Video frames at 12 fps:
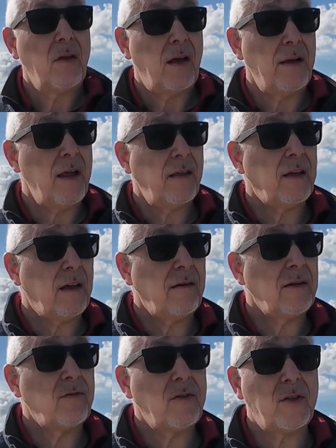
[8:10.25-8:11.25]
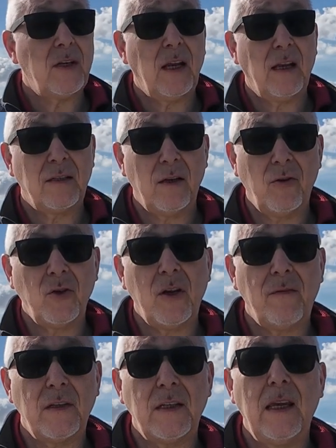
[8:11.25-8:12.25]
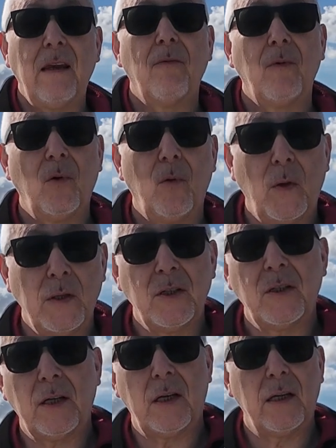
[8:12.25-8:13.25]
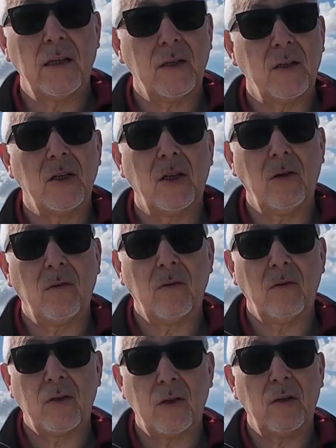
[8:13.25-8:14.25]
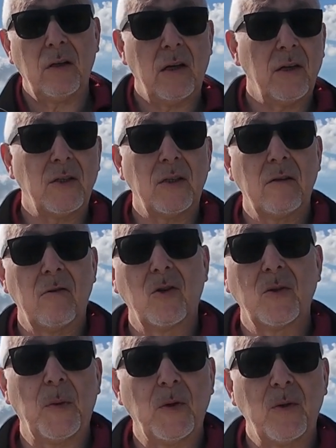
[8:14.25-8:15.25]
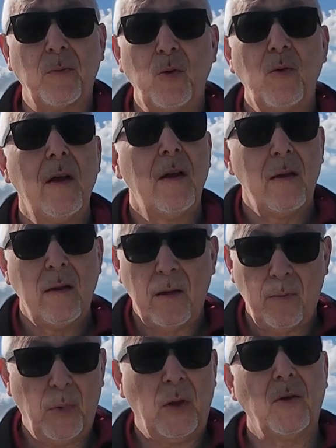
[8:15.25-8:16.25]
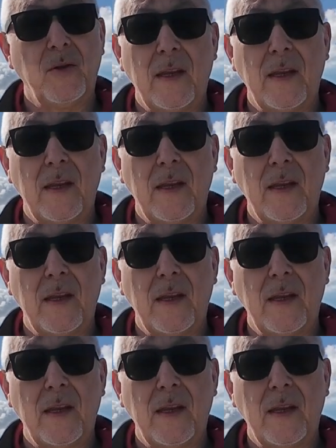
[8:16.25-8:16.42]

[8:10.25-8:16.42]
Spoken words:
Another characteristic is longevity. We all want the tyres to last as long as possible because